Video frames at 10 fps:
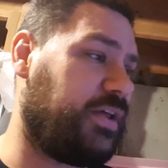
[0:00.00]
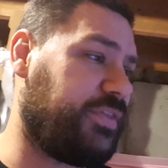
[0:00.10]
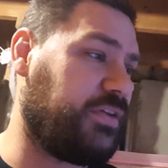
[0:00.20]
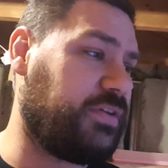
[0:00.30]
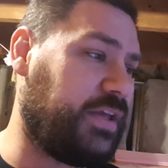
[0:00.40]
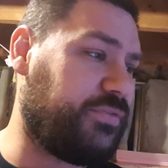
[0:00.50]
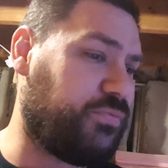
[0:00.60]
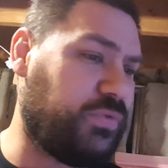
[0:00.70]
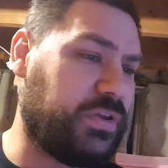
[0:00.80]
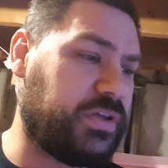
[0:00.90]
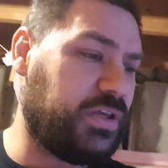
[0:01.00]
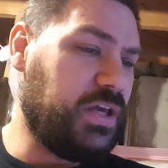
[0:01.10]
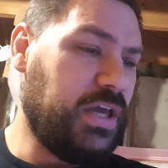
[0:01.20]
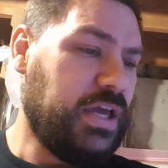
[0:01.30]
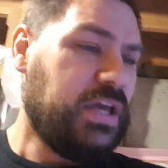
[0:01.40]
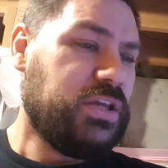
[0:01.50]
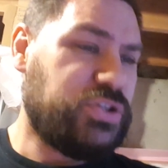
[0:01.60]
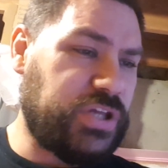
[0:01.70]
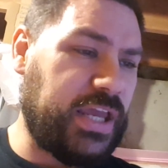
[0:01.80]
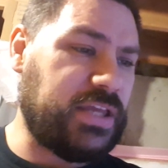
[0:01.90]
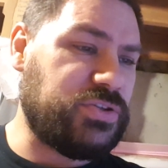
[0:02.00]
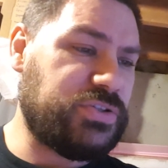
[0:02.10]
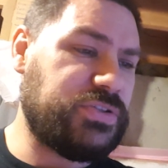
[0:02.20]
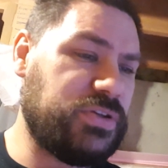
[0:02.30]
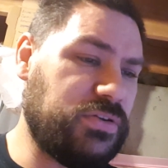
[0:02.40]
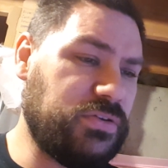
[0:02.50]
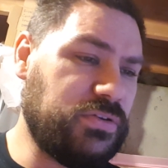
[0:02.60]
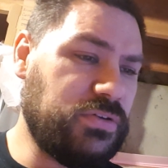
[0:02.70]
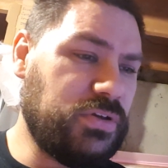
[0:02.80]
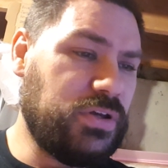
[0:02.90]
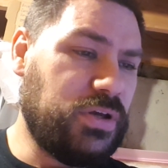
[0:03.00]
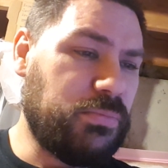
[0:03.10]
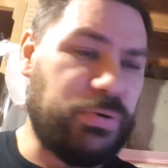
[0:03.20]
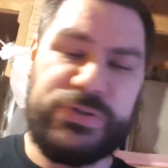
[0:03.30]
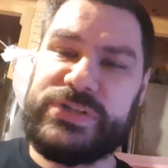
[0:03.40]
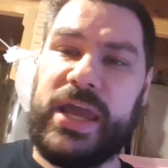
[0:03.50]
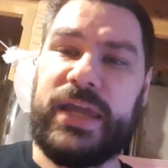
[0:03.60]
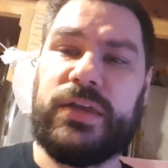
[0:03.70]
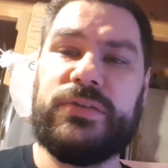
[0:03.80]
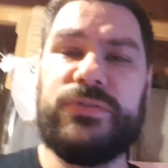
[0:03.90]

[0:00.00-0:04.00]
Nothing has really changed per se.